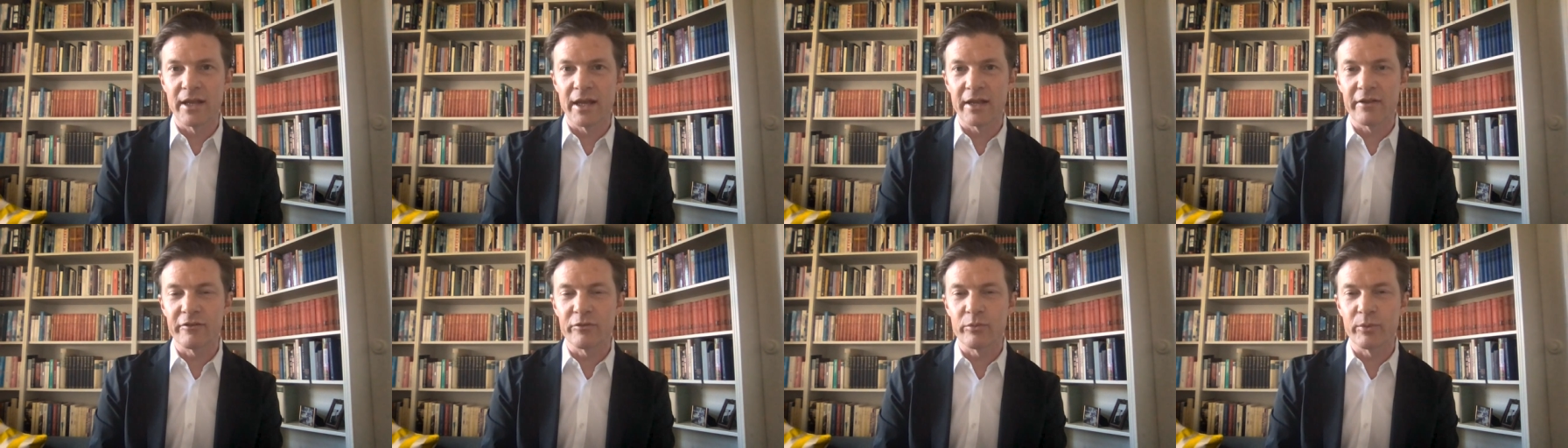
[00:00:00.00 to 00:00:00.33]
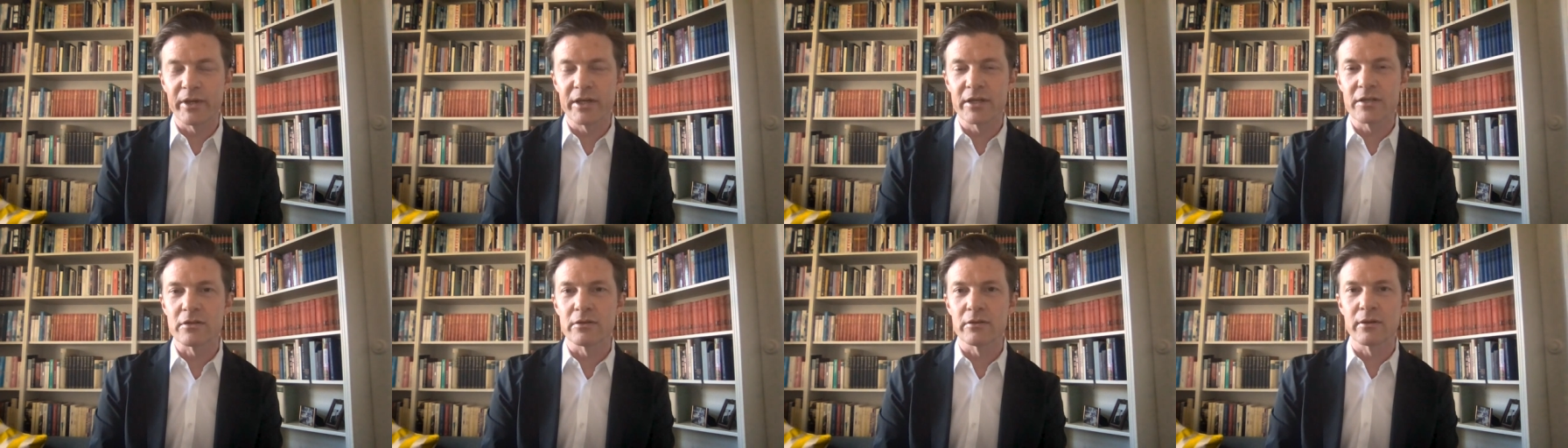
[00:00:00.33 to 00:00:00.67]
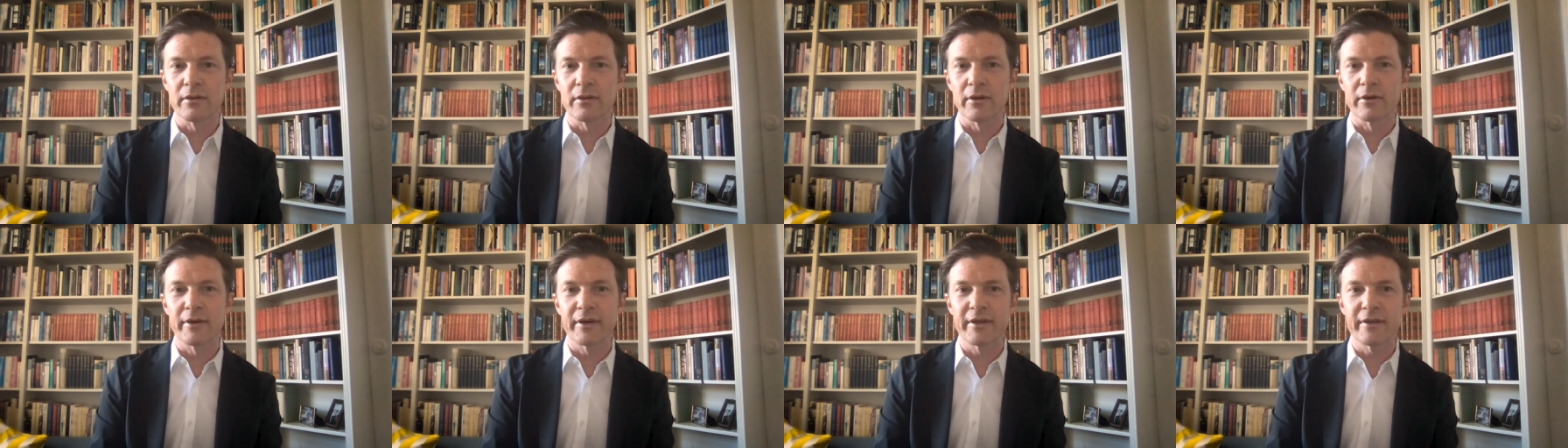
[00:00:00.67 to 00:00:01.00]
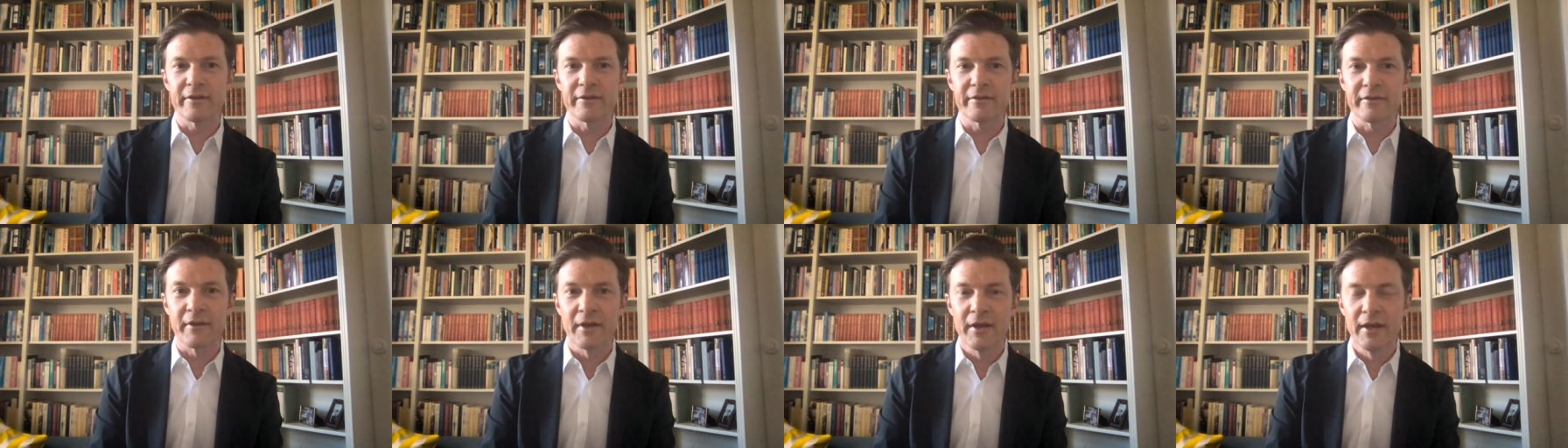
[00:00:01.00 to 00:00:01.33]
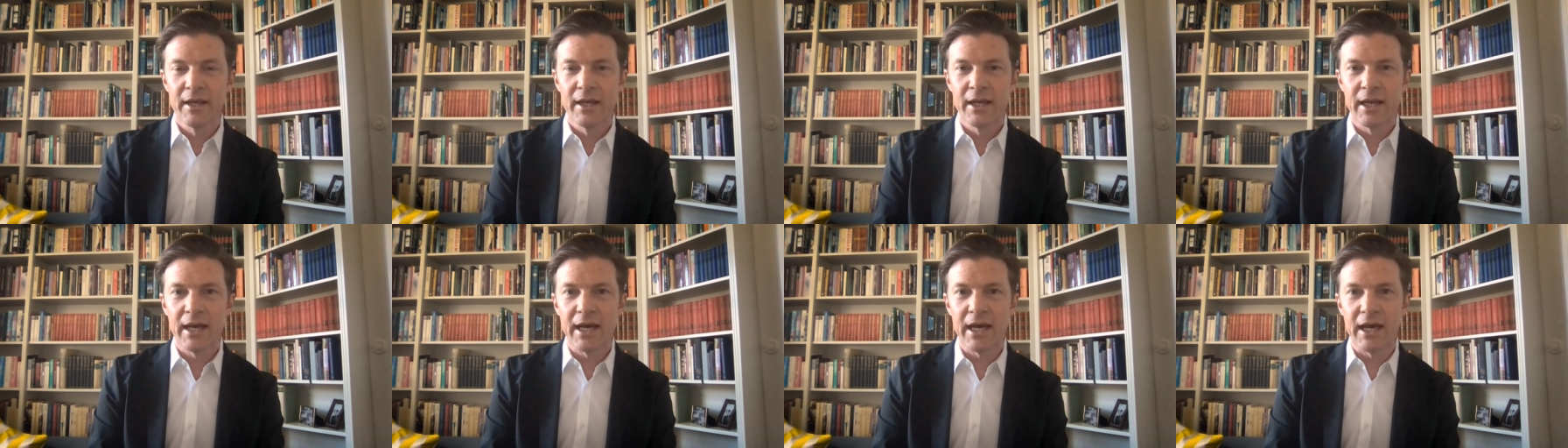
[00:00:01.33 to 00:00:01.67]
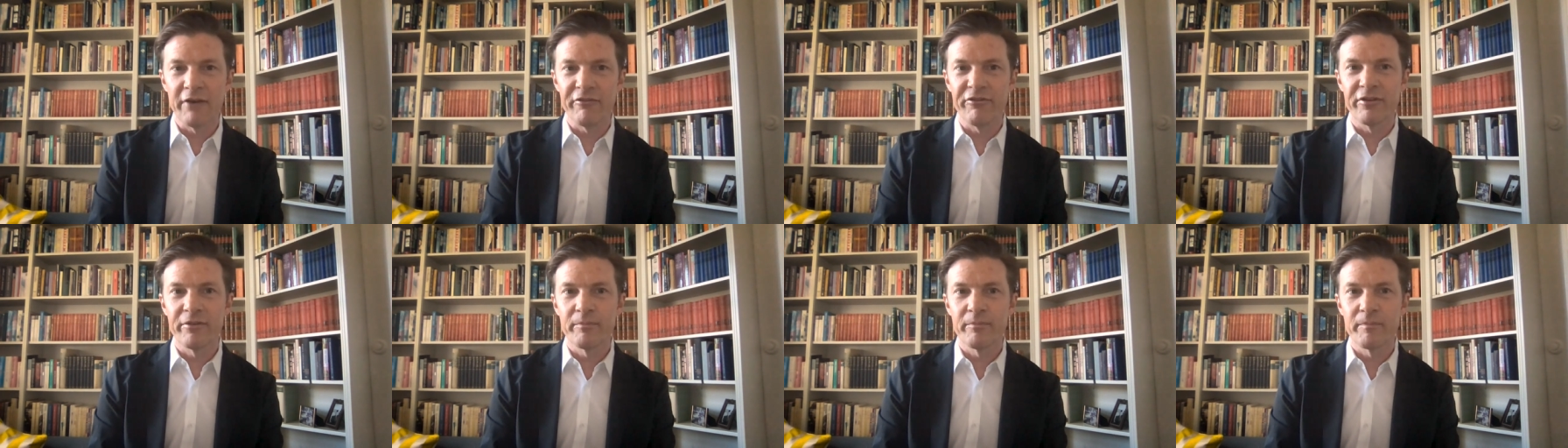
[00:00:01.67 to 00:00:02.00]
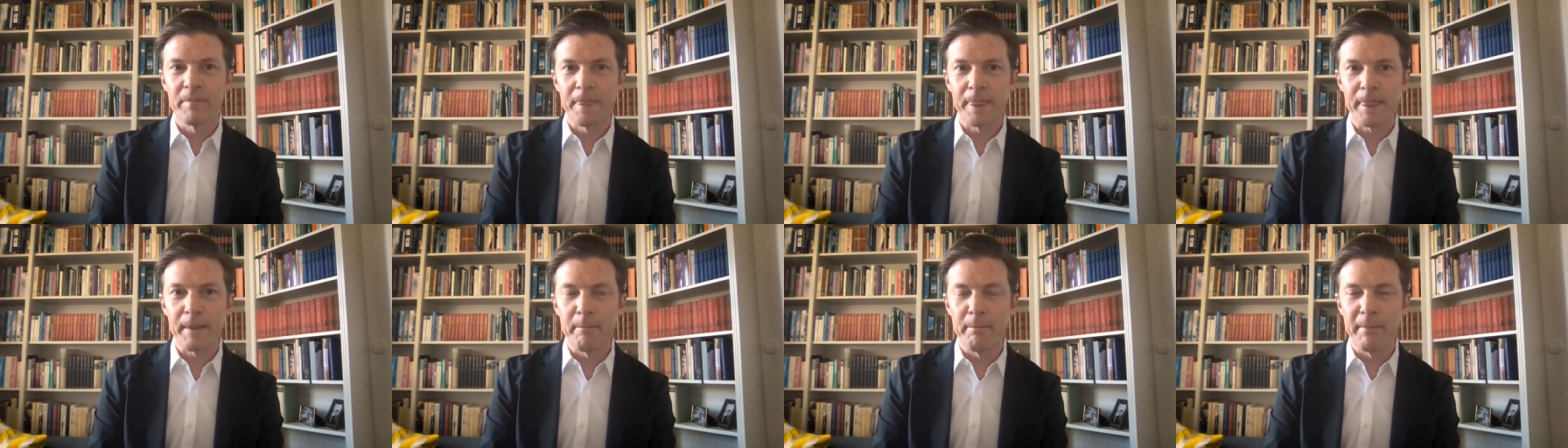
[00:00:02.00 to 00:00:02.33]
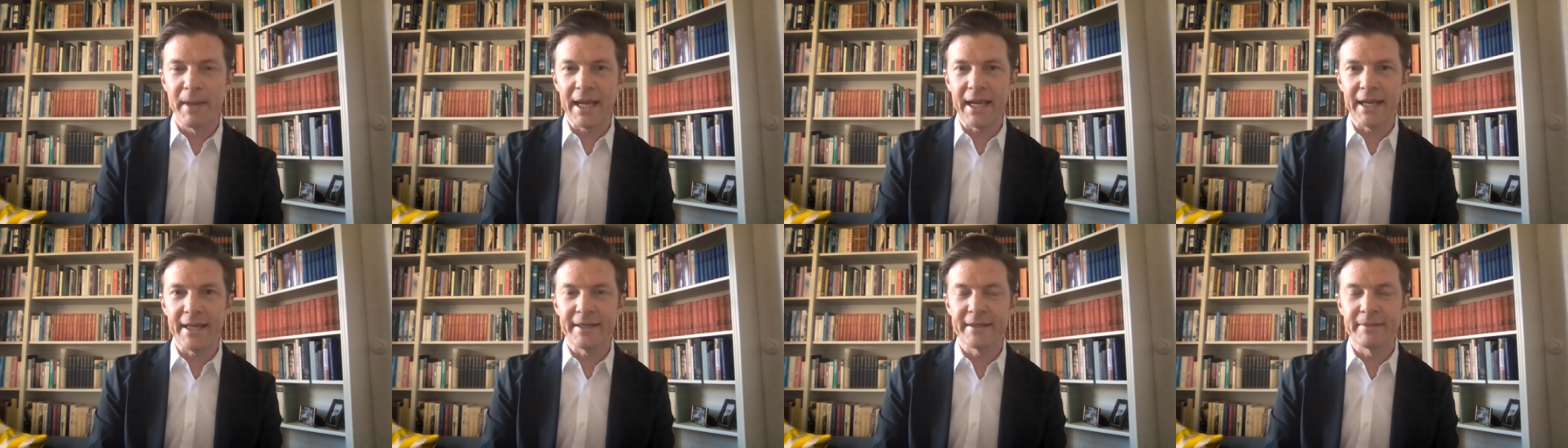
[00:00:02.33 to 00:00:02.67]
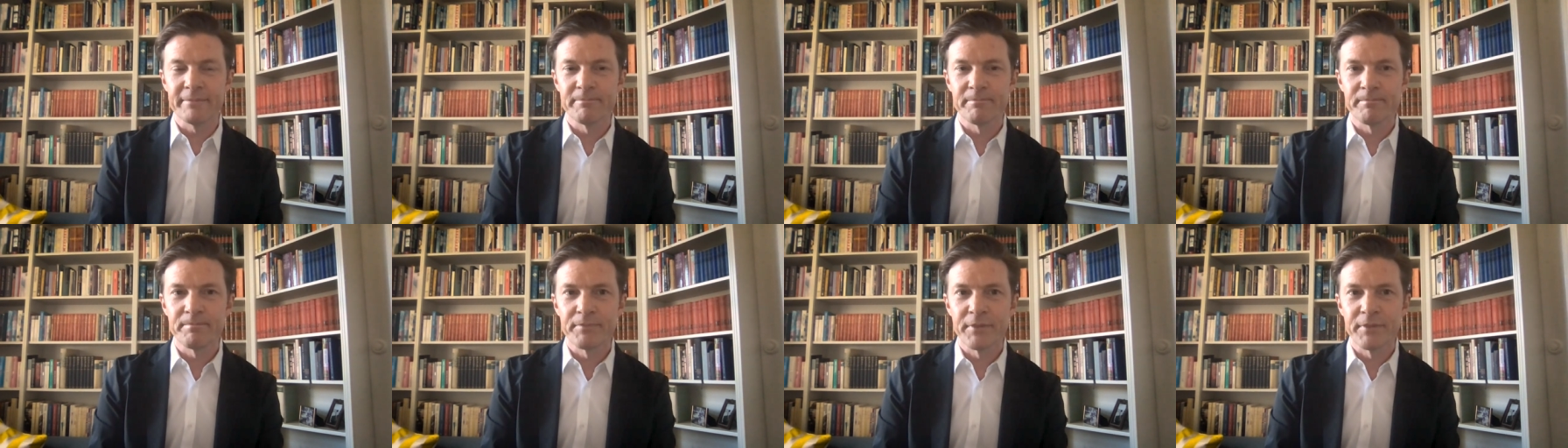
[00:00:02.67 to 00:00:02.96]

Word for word: that Swedish authorities have made.